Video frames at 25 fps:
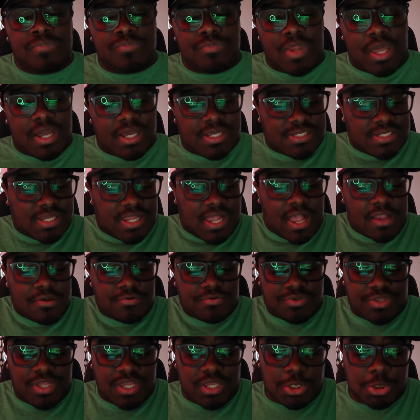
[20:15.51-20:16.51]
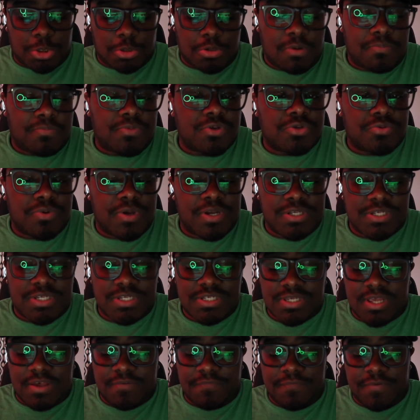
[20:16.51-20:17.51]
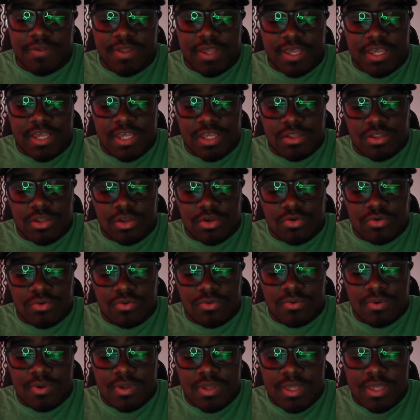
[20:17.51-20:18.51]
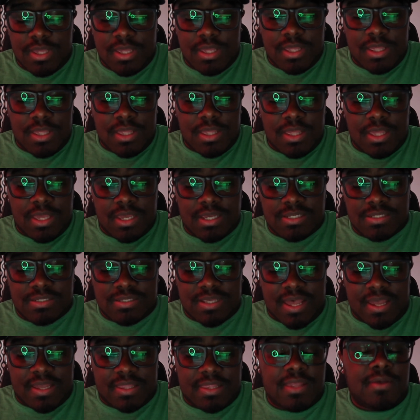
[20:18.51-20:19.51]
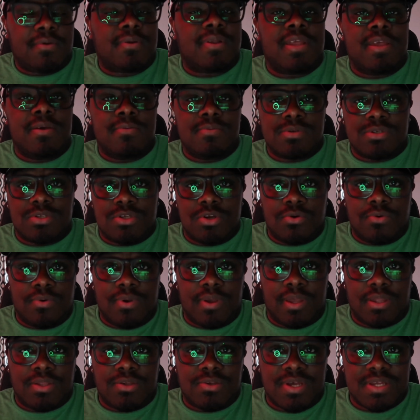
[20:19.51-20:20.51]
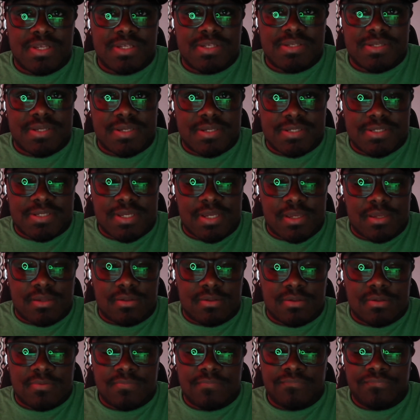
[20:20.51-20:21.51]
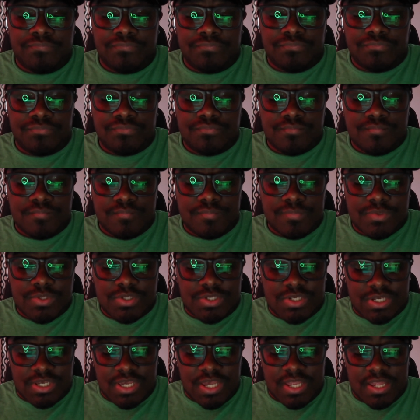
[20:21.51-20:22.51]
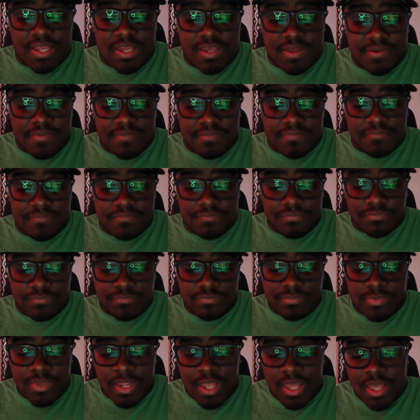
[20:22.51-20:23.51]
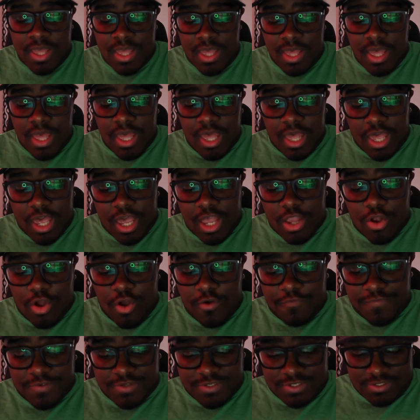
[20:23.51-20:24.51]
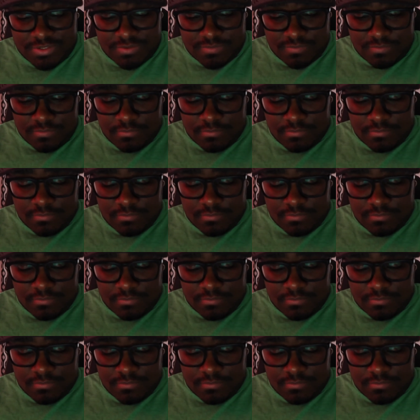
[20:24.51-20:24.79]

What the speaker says: I said, I don't think Trump is racist. I feel like he knew exactly what he was doing in 2016 to get him in office.